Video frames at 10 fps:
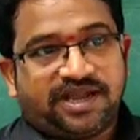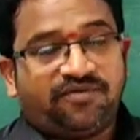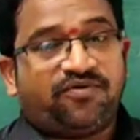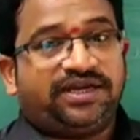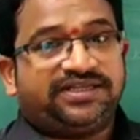
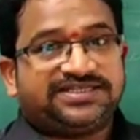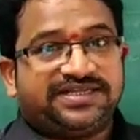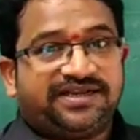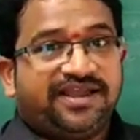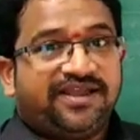And what they
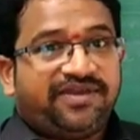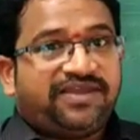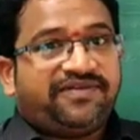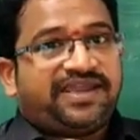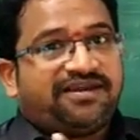
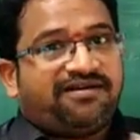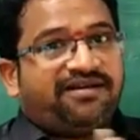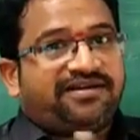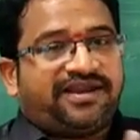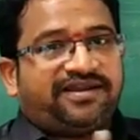said,
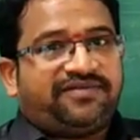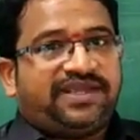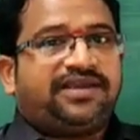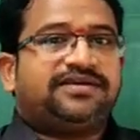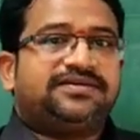all correct
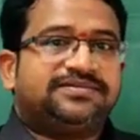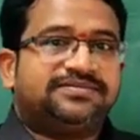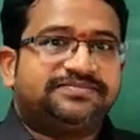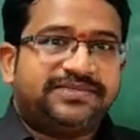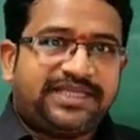way,
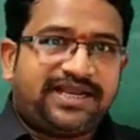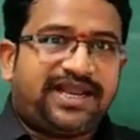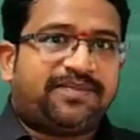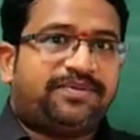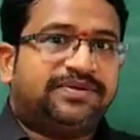they
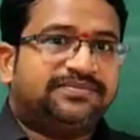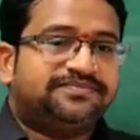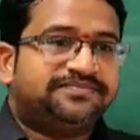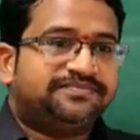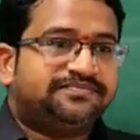
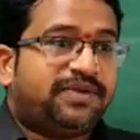clap.